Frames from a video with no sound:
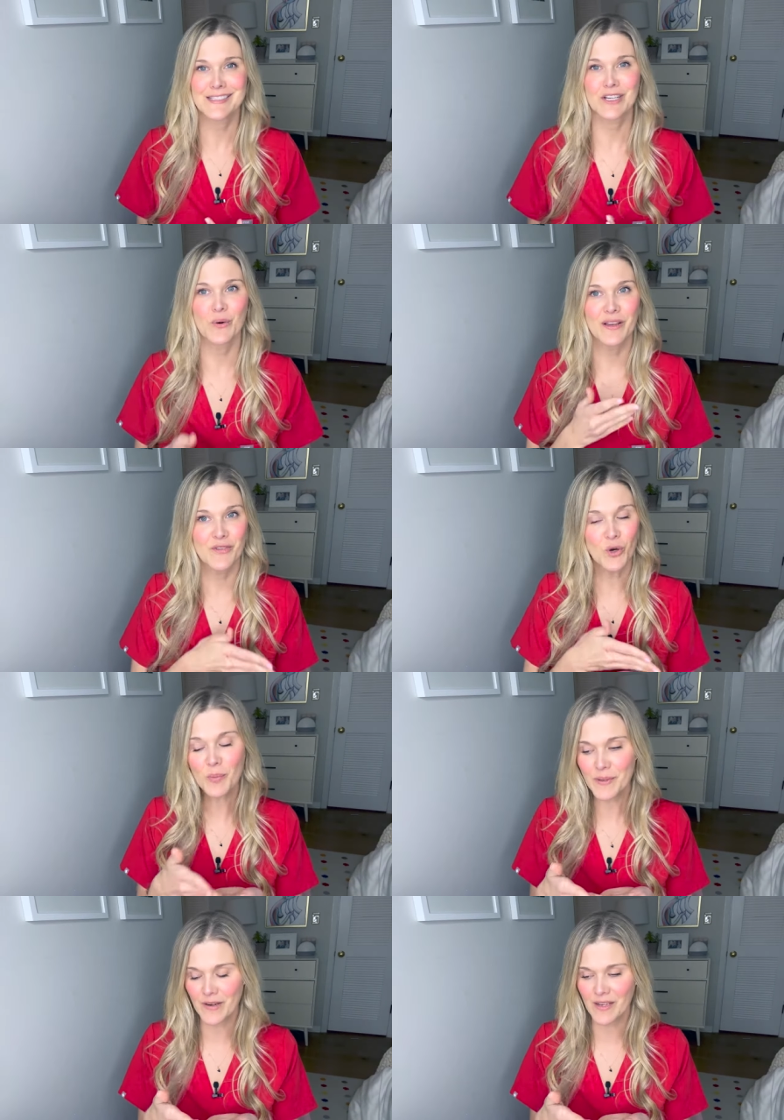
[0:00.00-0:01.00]
So, if your
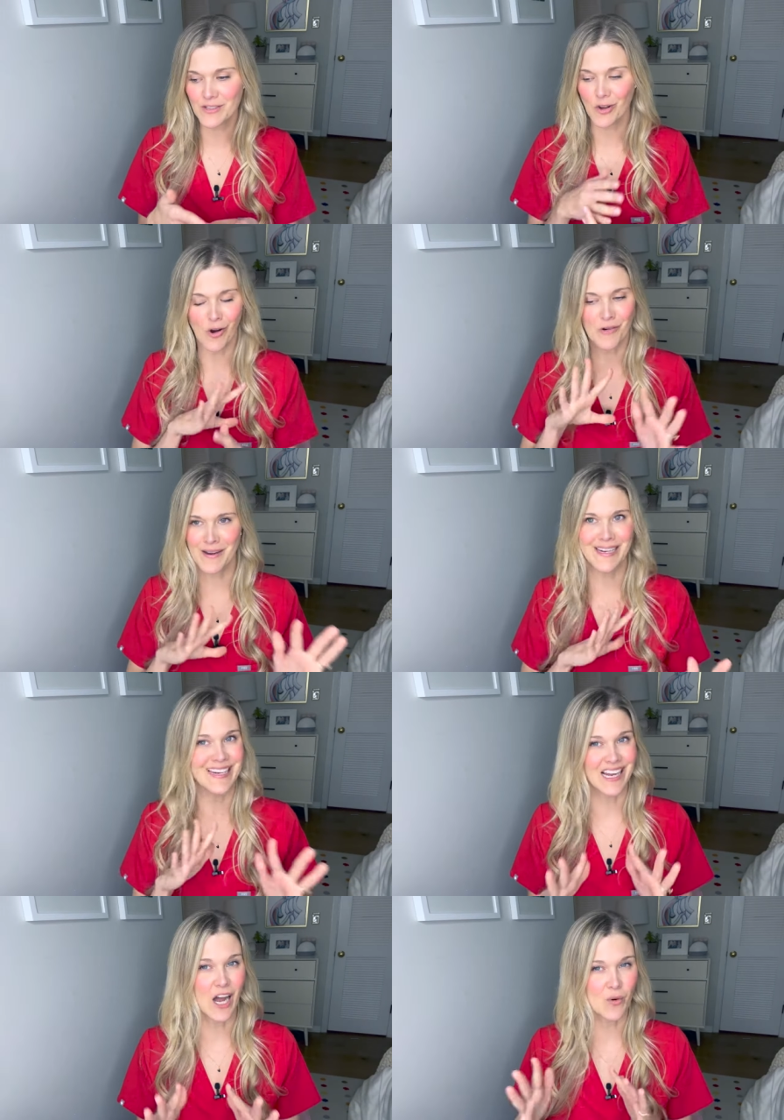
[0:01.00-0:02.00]
periods are already
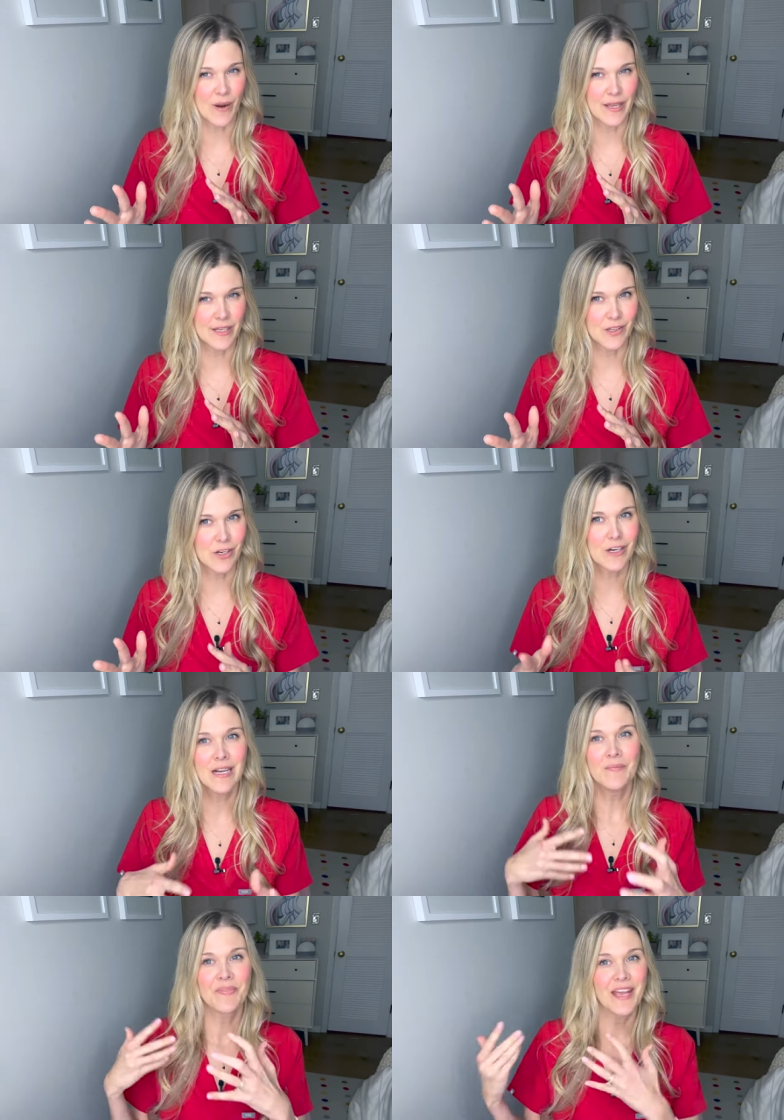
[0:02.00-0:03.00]
not regular
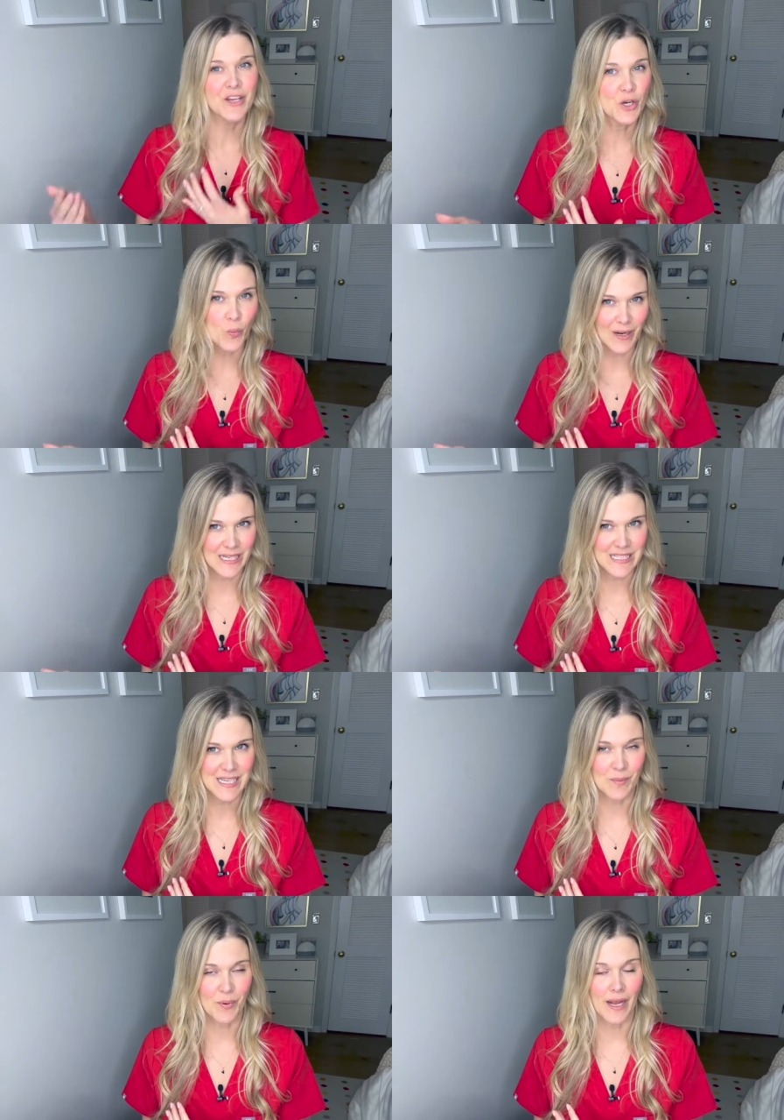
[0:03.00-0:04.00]
and you're wanting to
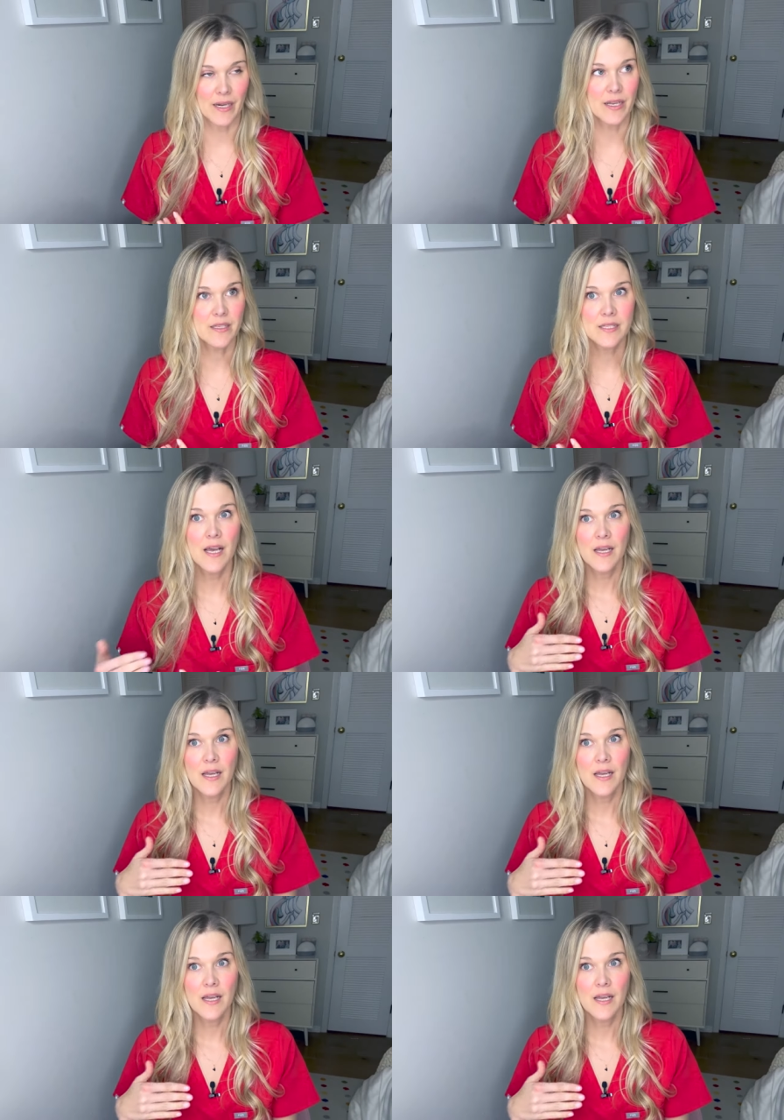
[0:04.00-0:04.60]
get pregnant,